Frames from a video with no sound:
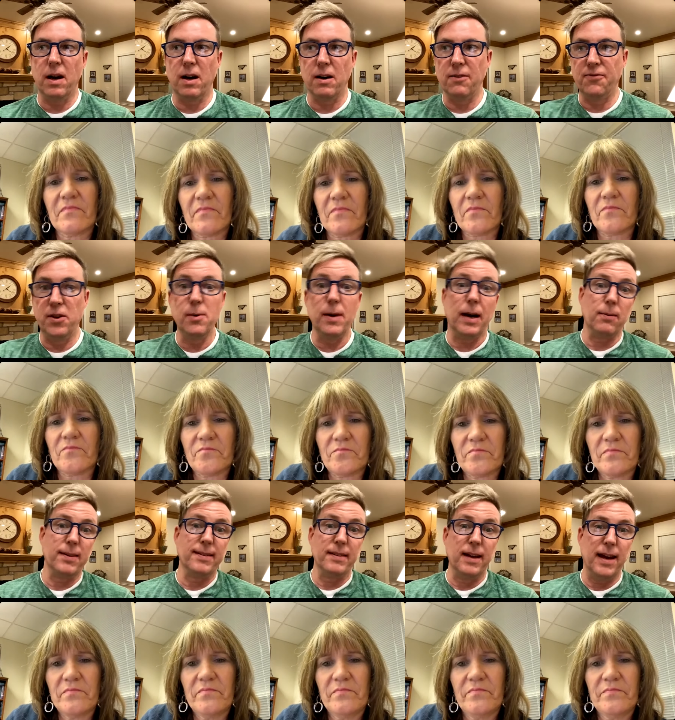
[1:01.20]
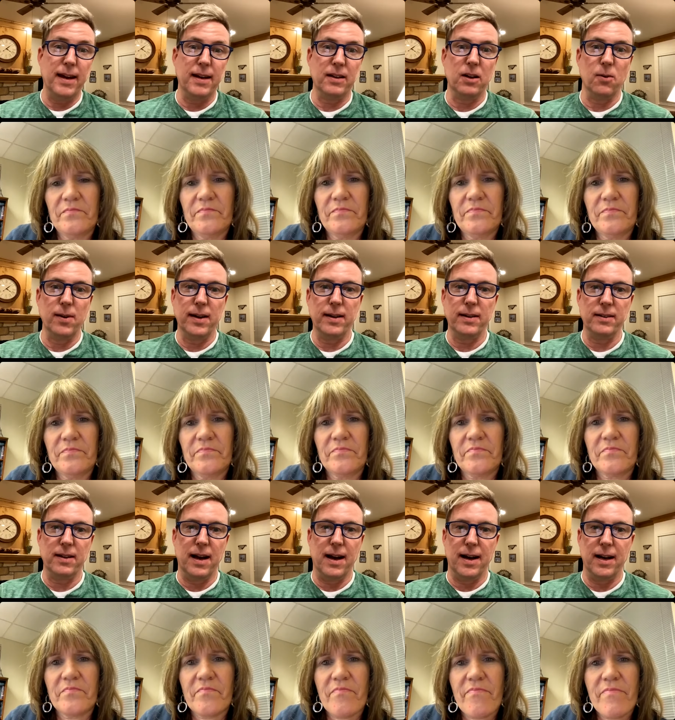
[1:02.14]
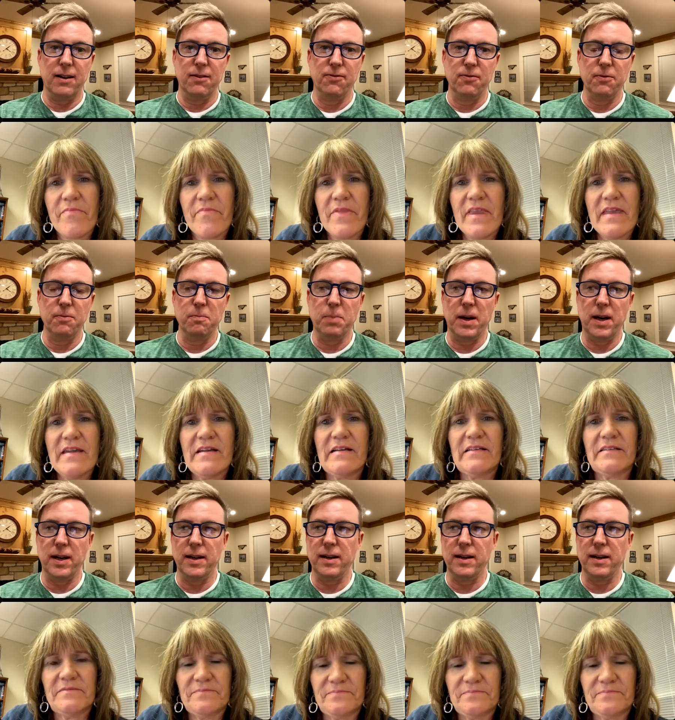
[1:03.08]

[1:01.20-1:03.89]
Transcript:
Speaker 1: a few hours late at going live, but